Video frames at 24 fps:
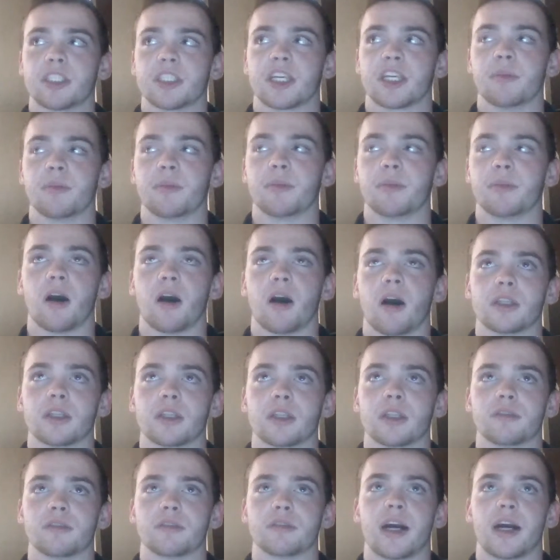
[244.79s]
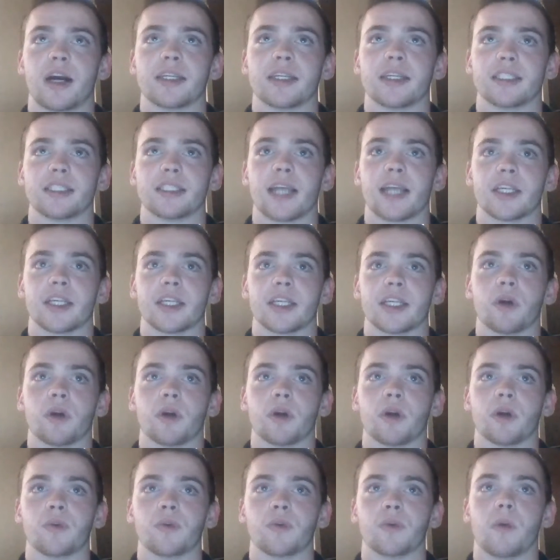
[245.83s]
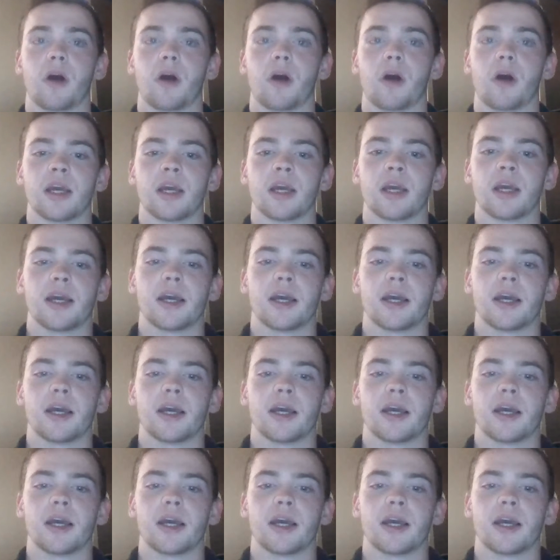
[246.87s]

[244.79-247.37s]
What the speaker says: it can be hard to find exactly what you want.